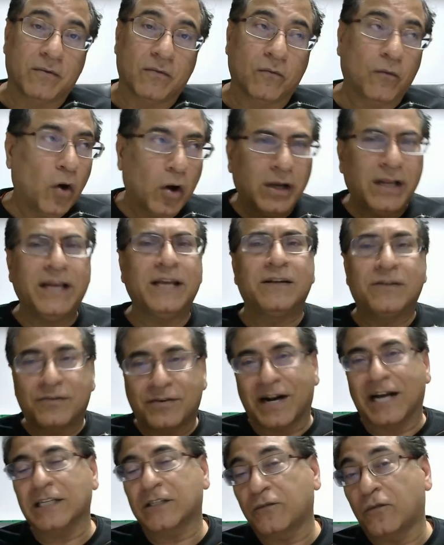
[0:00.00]
Wally
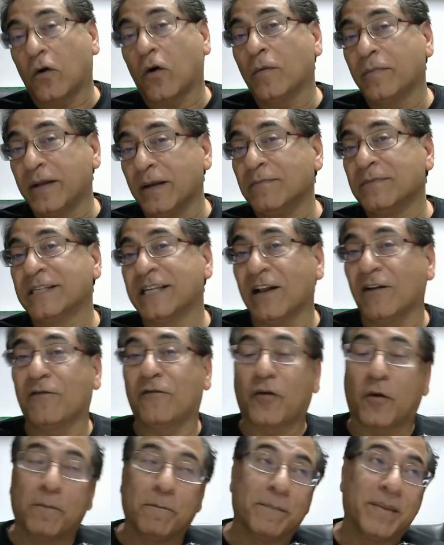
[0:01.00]
transformed himself
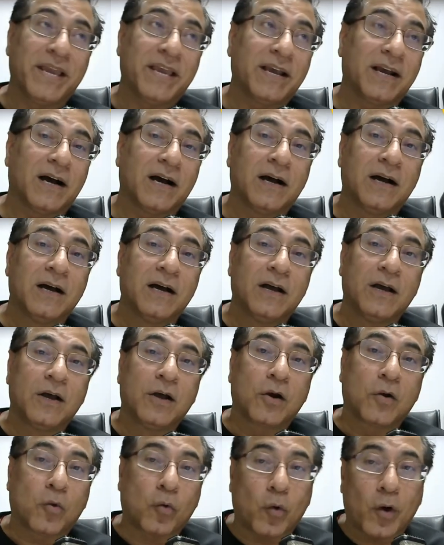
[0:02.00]
from being a
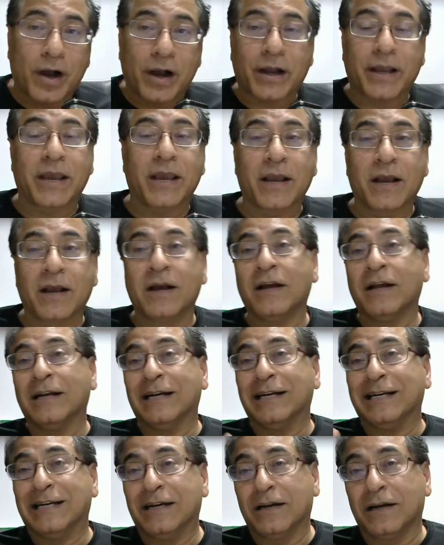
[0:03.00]
quacking
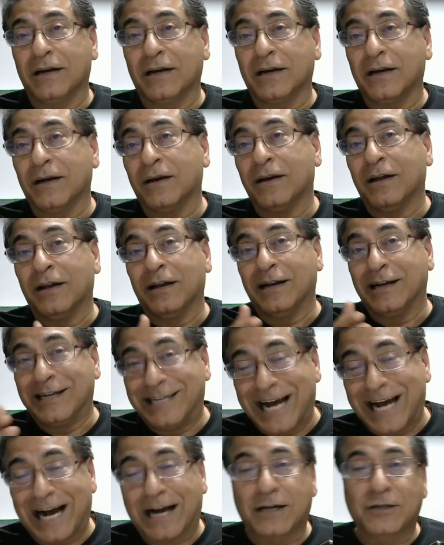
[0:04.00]

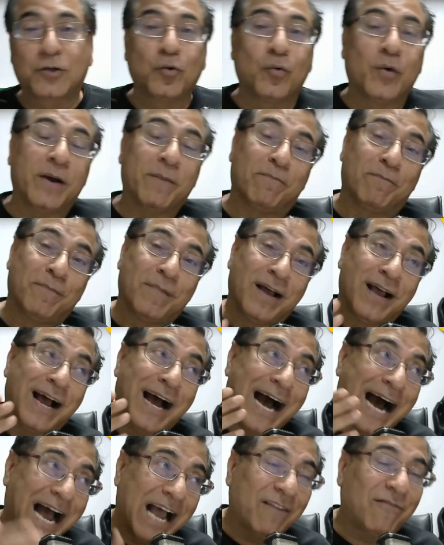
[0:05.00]
duck to a
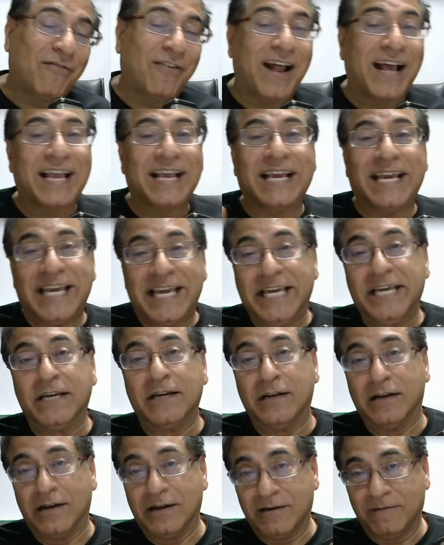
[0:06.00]
high-flying
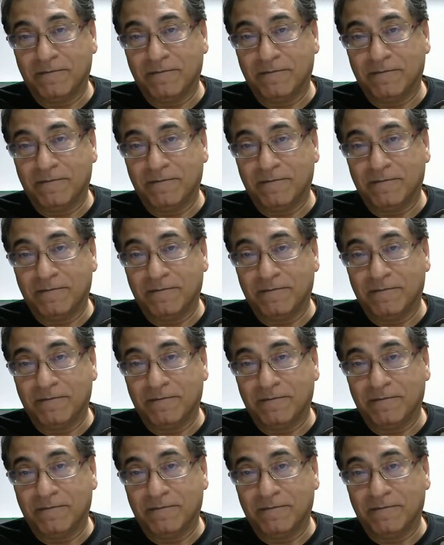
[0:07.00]
eagle,